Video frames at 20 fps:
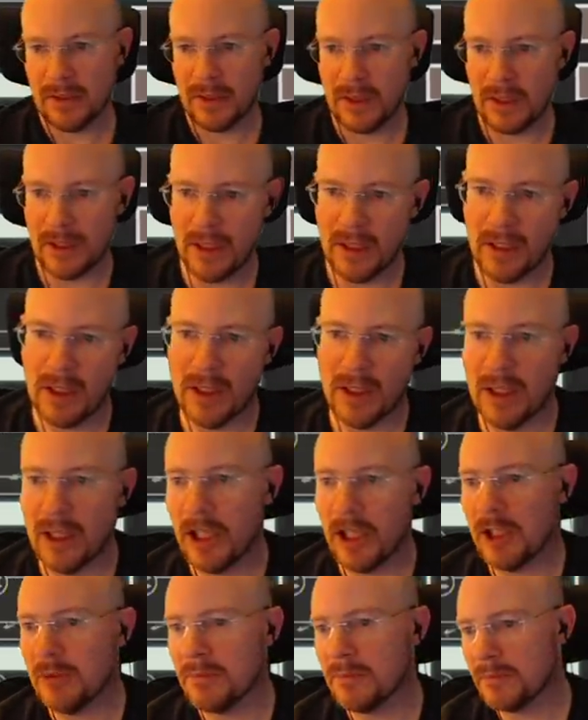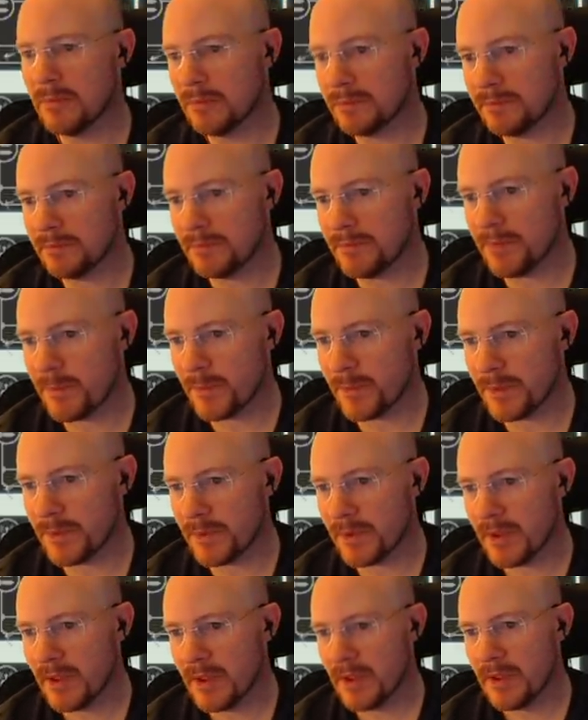Um,
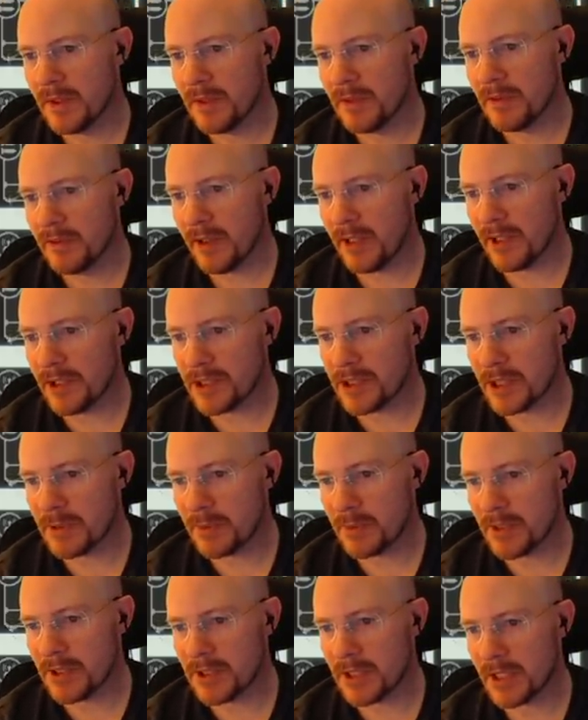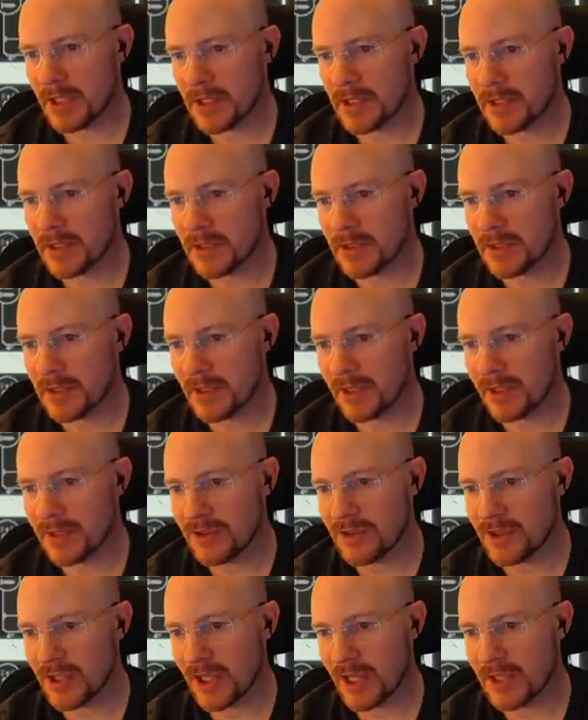fire chance, breach chance,
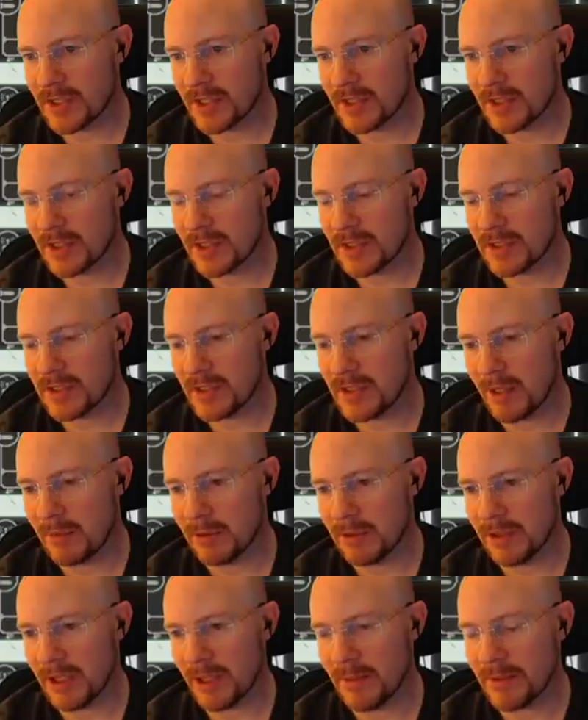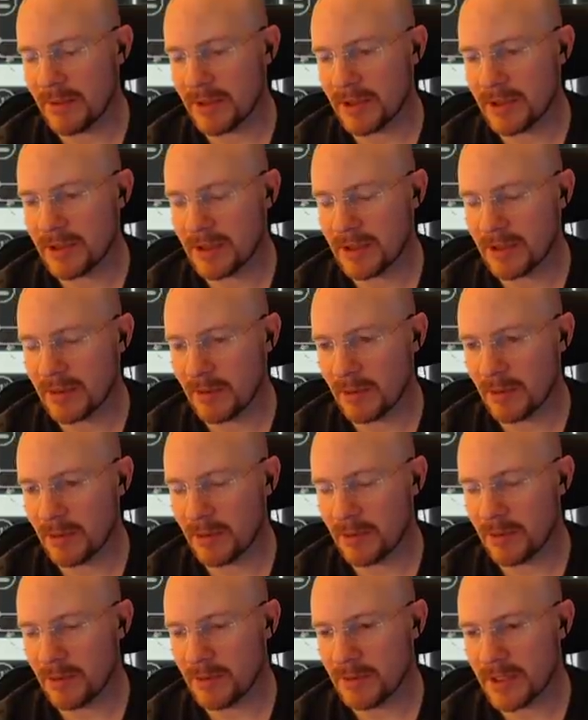stun chance, and does double damage to systemless
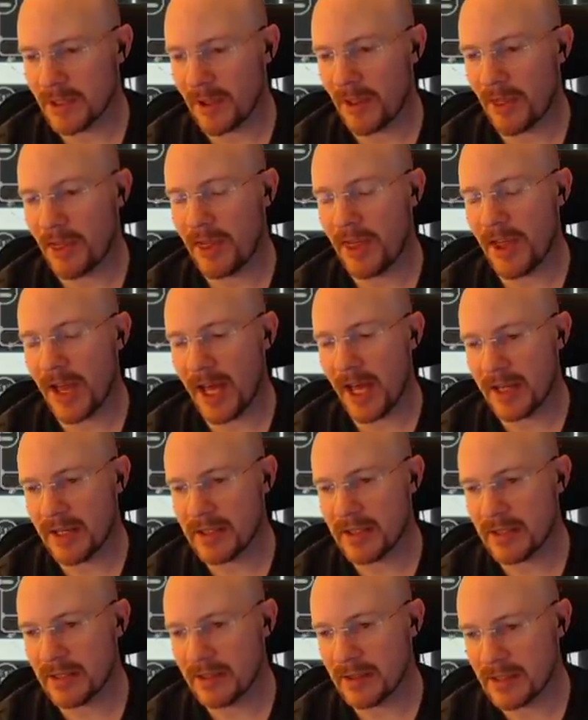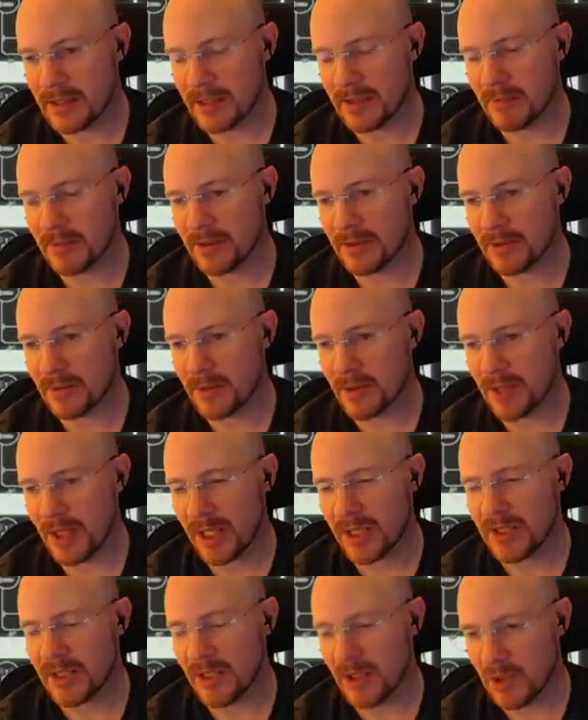rooms. Now that is systemless rooms.
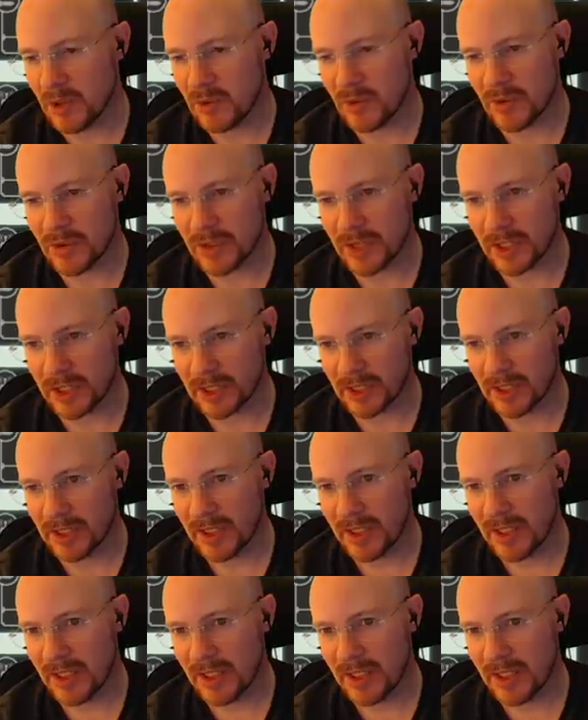That is interesting.